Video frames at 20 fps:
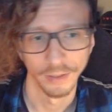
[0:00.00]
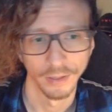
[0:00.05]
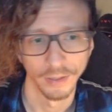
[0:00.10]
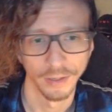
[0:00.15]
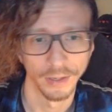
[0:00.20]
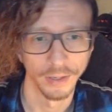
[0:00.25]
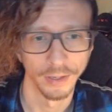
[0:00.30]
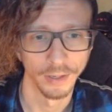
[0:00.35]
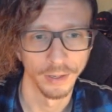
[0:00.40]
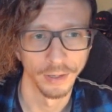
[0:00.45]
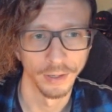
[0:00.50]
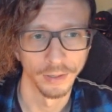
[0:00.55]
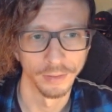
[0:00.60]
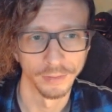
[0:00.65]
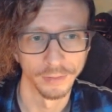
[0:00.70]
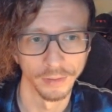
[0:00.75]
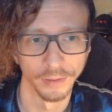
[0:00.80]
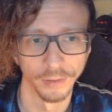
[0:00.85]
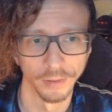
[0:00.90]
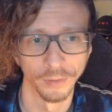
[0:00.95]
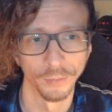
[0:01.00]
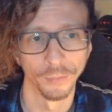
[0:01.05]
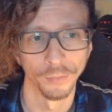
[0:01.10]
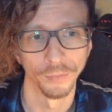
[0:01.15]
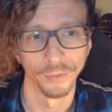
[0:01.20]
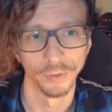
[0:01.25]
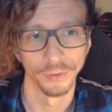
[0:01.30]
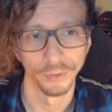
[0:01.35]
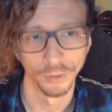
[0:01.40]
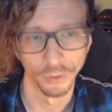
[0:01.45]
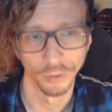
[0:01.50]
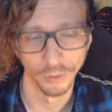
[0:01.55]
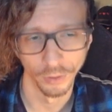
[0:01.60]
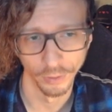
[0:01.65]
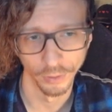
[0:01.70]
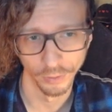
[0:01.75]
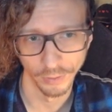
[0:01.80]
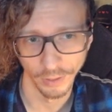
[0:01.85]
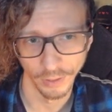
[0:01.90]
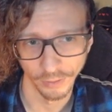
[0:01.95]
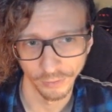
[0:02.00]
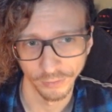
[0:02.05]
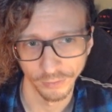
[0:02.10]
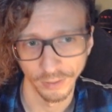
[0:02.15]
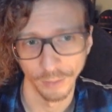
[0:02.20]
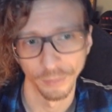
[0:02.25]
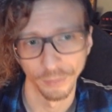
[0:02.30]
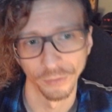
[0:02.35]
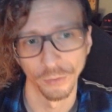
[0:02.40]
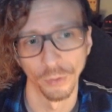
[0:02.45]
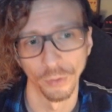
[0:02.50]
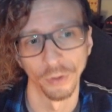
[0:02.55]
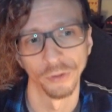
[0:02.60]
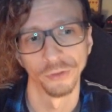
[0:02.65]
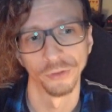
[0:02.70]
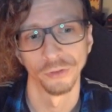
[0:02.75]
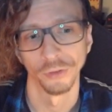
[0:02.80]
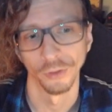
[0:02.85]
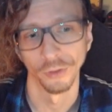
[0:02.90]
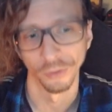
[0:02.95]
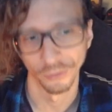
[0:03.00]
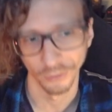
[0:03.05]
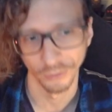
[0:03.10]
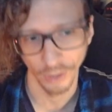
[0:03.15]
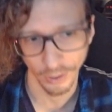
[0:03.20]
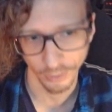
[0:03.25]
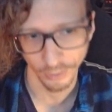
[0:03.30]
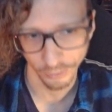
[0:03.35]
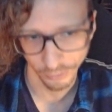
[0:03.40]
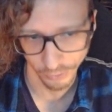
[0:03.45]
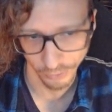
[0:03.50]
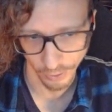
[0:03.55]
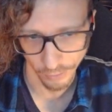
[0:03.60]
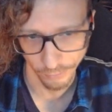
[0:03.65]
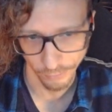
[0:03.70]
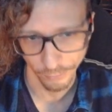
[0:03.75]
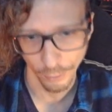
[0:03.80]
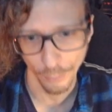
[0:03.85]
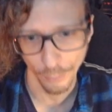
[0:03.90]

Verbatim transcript: and uh, the next step, of course, assign yourself full